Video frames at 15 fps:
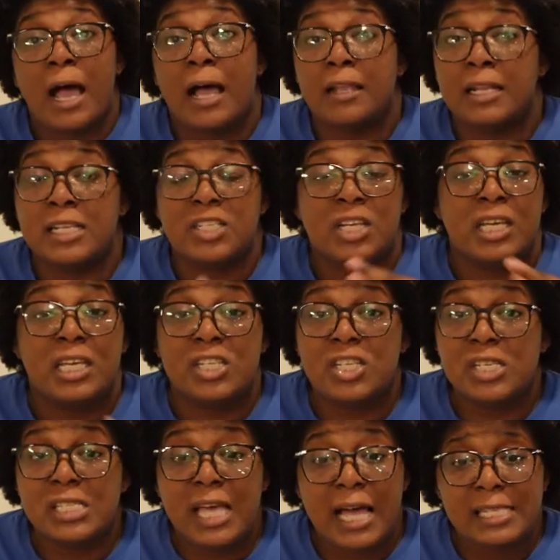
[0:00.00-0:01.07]
all of that shit and
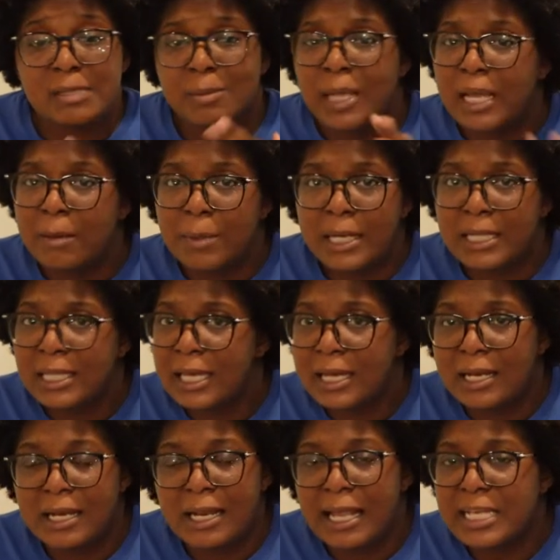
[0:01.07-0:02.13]
she's contemplating, but at the
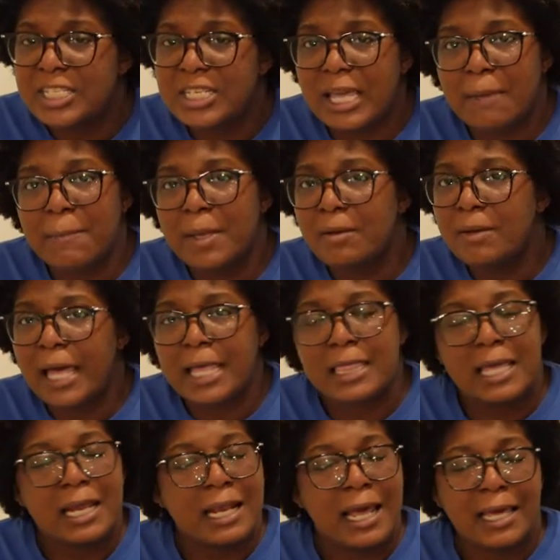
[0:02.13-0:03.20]
end of the day, she ain't built like
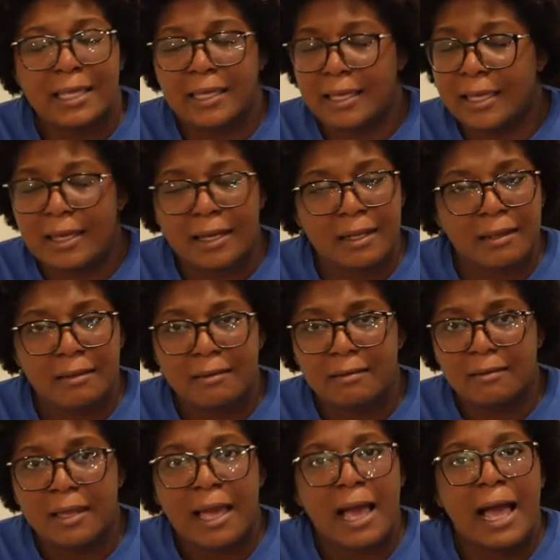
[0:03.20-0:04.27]
that and I get it.
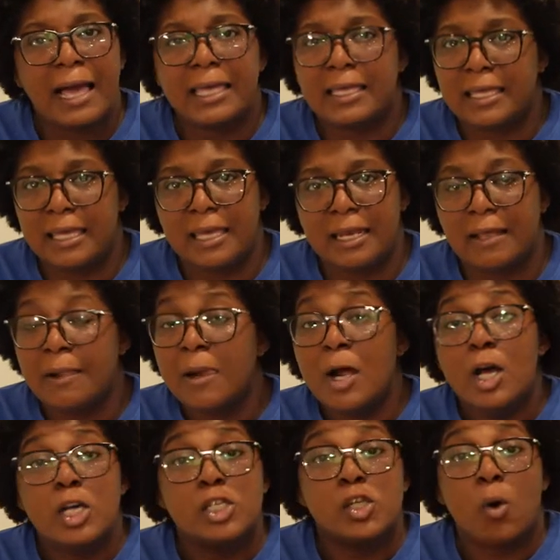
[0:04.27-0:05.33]
I get it.
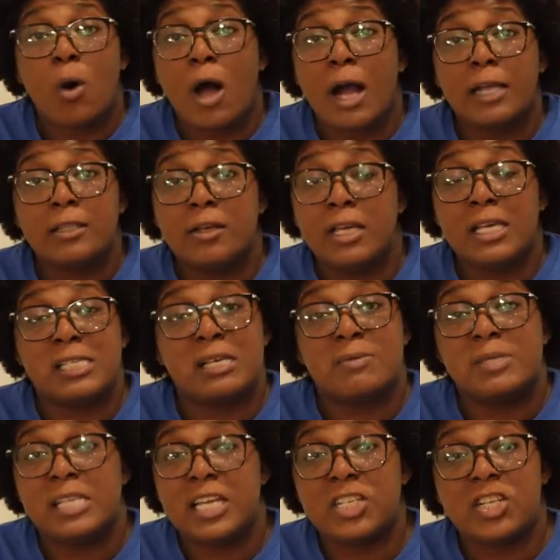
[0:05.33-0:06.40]
So Arthur ends up
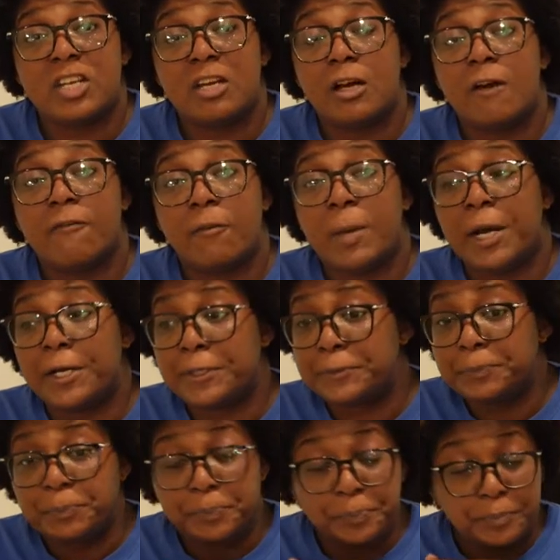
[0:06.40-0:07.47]
snatching the gun from
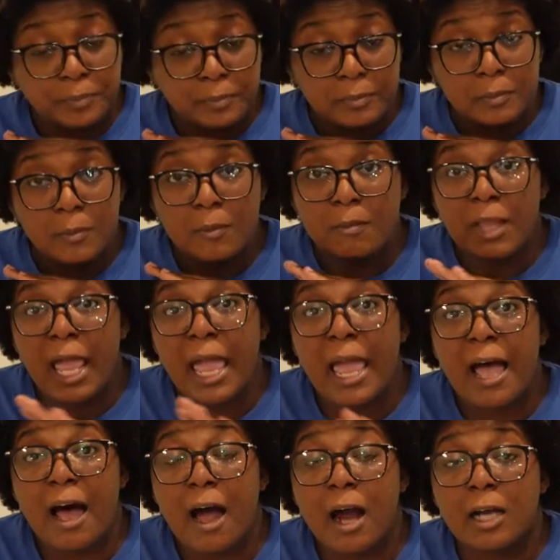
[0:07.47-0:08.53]
her
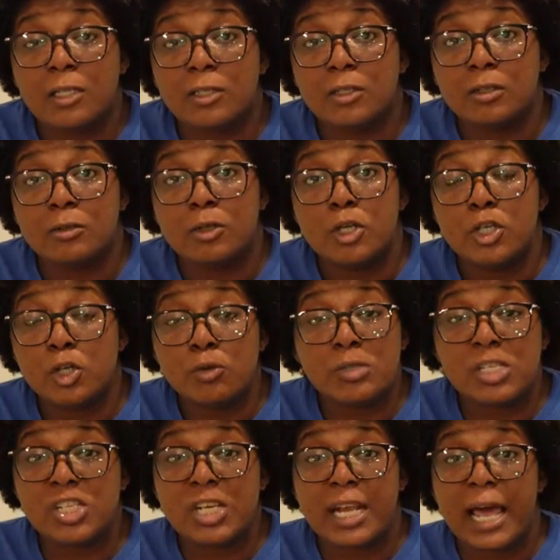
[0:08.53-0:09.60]
and Arthur shoots
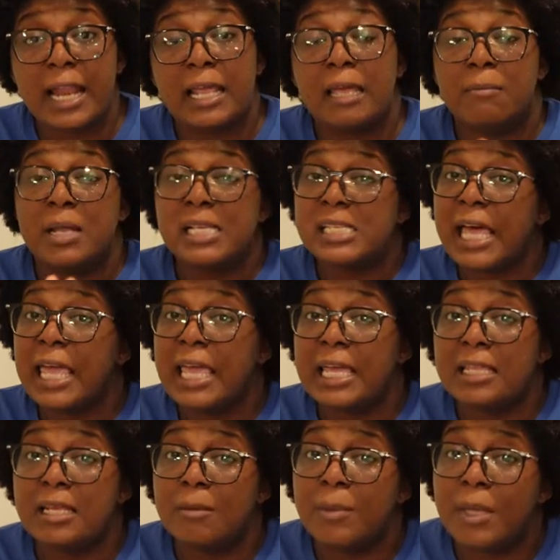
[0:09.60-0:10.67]
the shit out of him. That's how he
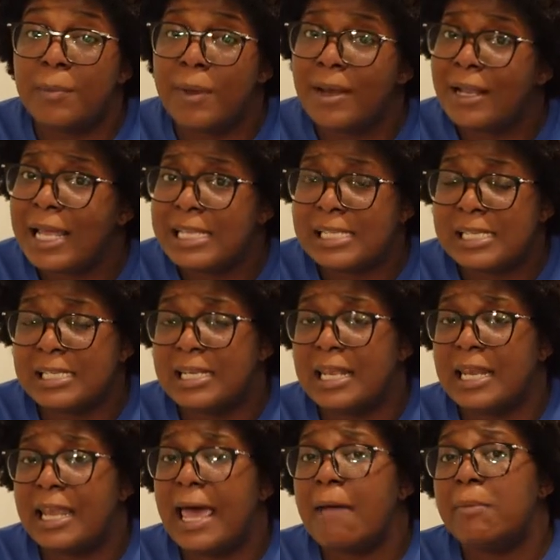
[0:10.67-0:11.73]
ended up being paralyzed because he
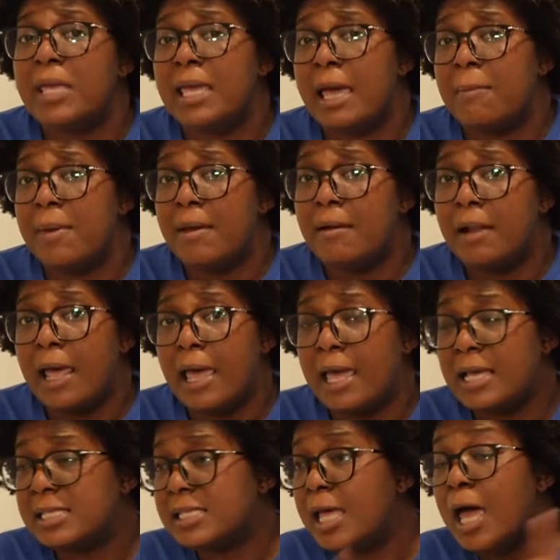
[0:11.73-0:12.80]
didn't die, but he got
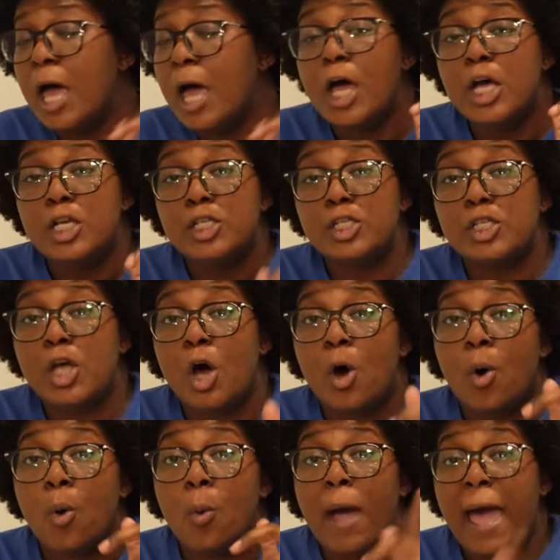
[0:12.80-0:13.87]
paralyzed.
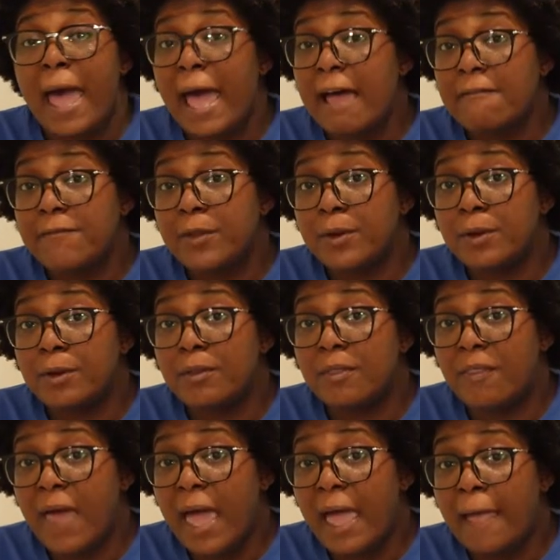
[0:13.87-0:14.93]
So after
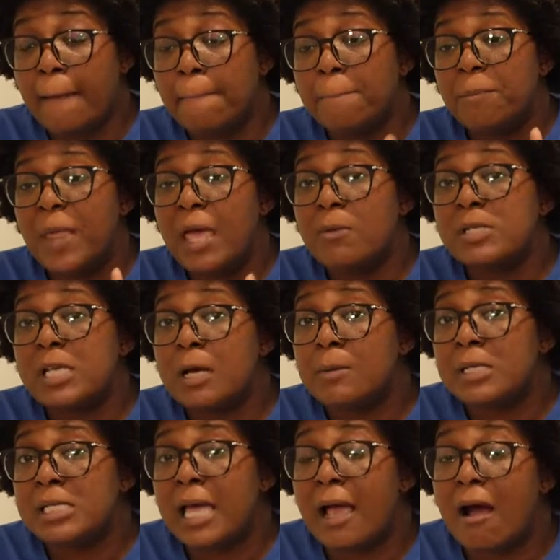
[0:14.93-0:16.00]
that, it was
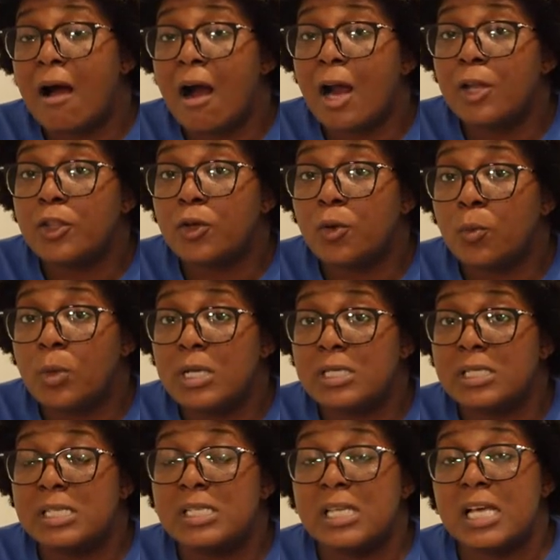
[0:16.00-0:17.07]
almost like Arthur was
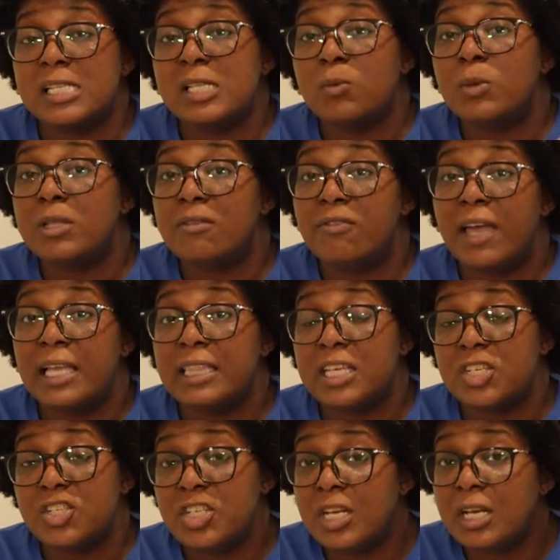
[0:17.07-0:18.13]
disgusted with the fact
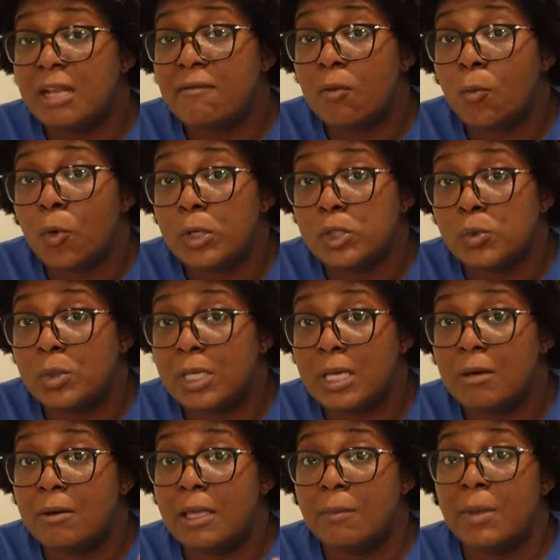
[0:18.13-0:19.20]
that she didn't even want to
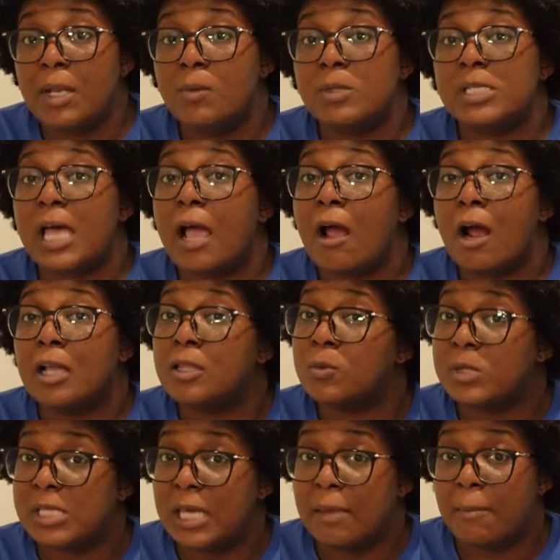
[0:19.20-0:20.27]
kill him. And it was like Arthur
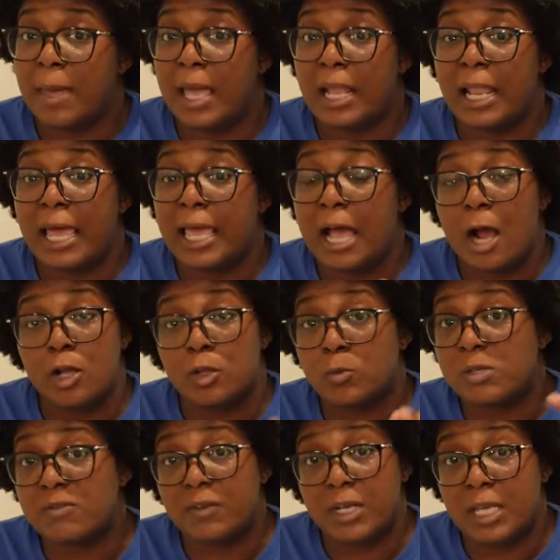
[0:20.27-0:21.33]
was getting mad, like Arthur
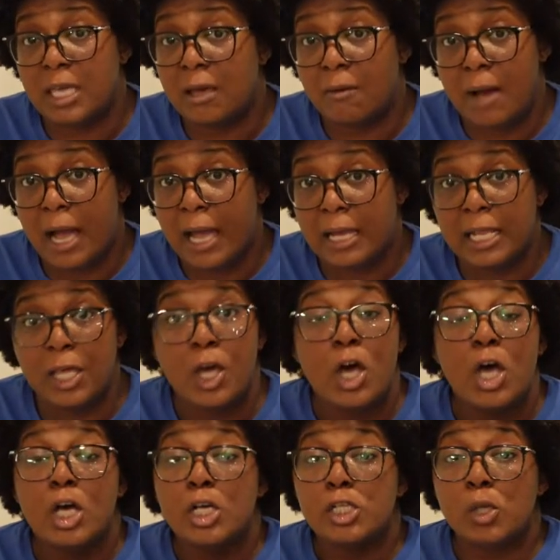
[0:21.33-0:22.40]
was finna kill Ani.
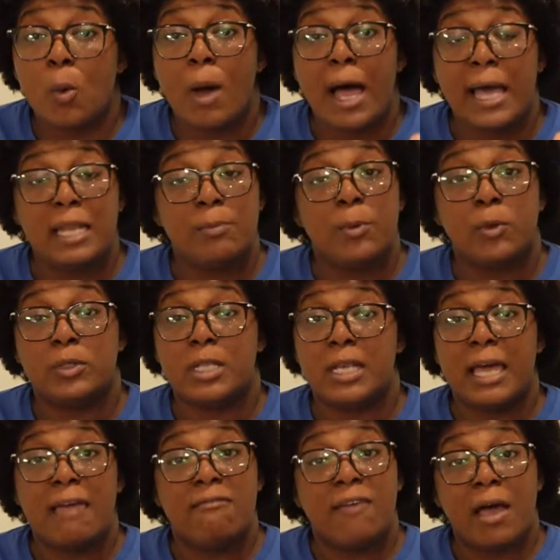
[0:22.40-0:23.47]
So Ani pulled the
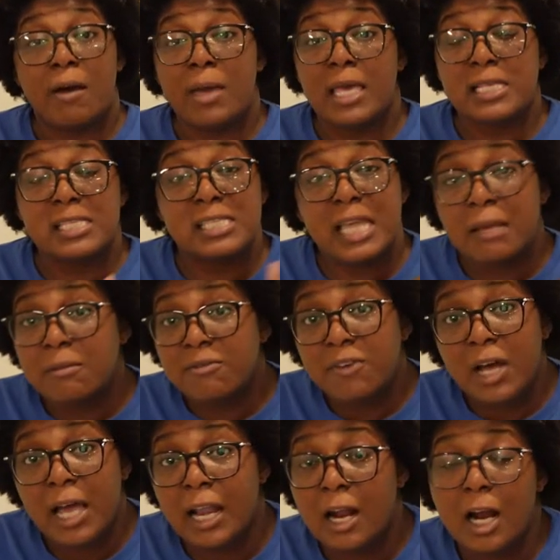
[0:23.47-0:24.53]
knife out and stabbed the
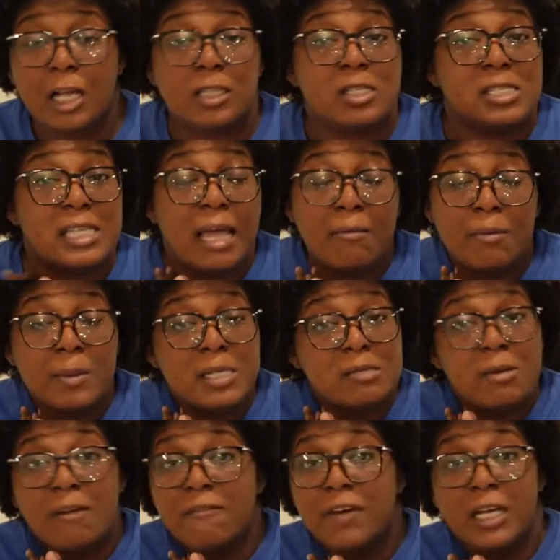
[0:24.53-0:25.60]
fuck out of Arthur, stabbed him in his
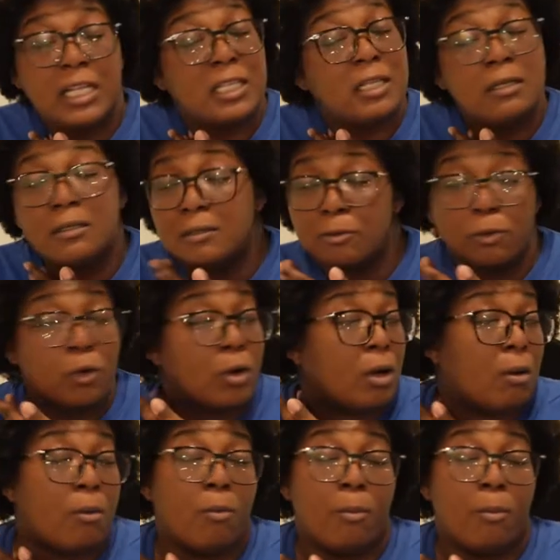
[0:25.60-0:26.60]
motherfucking, oh girl,